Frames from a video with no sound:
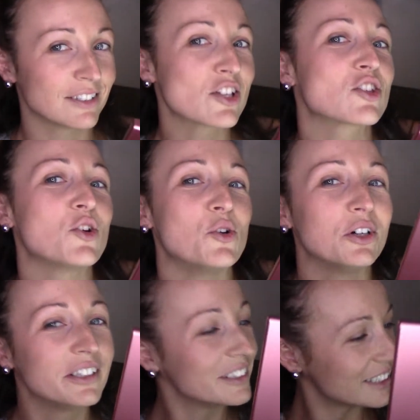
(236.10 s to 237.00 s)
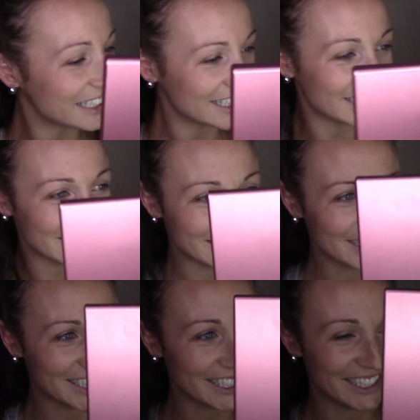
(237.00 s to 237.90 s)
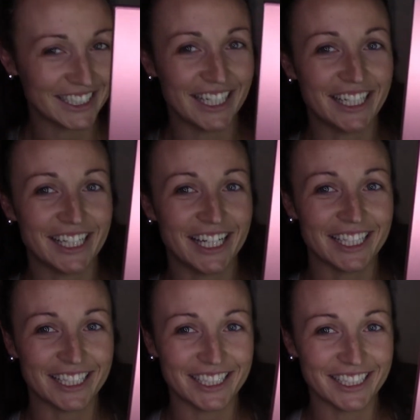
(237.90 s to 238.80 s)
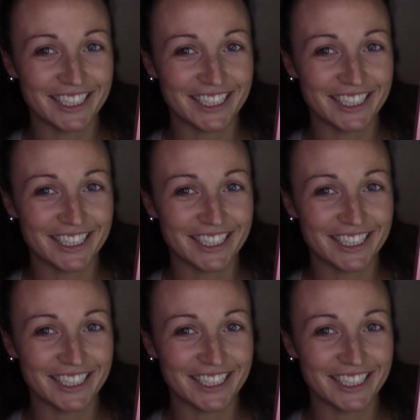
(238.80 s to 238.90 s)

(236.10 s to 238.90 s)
It's cool. I like it.